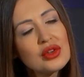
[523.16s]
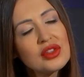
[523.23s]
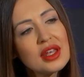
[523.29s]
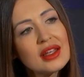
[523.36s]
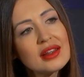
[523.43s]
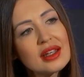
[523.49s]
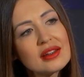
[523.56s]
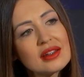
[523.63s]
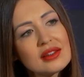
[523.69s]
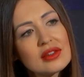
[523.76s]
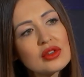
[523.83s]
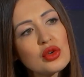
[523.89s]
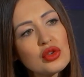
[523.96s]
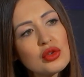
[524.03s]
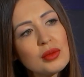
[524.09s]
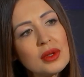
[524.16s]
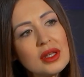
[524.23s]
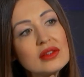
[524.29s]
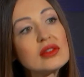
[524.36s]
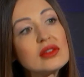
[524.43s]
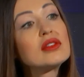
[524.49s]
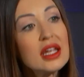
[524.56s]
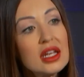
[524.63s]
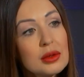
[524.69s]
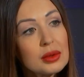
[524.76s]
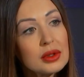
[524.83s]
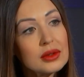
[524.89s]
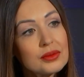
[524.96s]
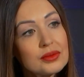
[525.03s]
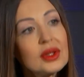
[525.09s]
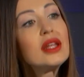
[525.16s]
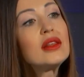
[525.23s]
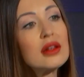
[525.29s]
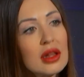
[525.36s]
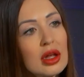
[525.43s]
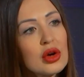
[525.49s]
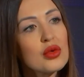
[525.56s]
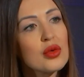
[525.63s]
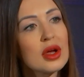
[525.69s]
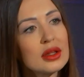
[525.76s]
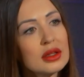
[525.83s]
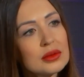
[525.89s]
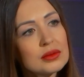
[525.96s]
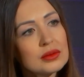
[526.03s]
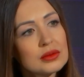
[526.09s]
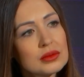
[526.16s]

Do you think that this is going to be sustainable in the long run?